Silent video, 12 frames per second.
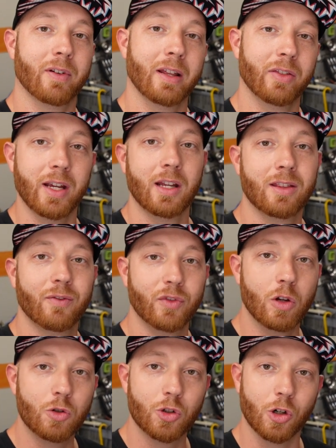And I think in the
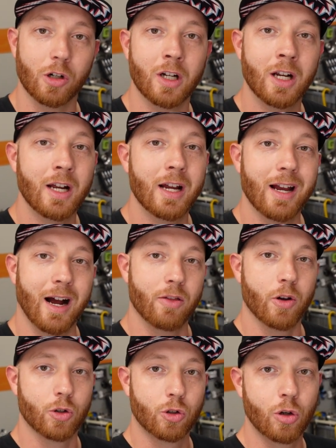future,
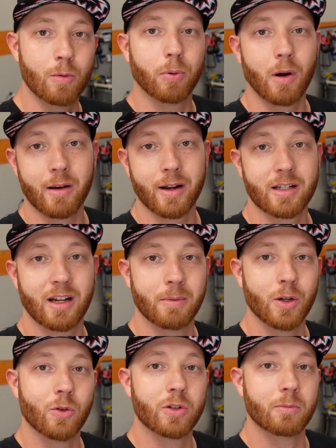there's two products I've
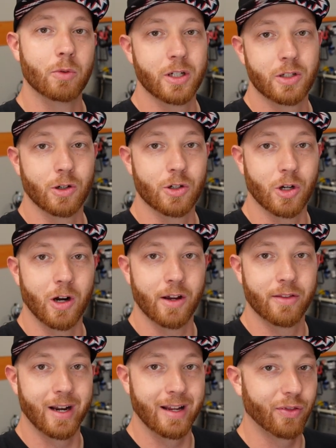been doing some research
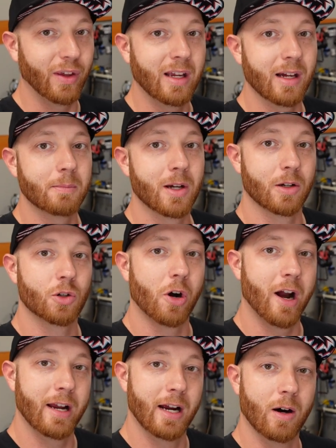on that I think I'm going to
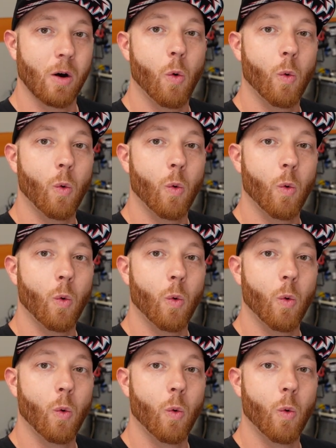try out.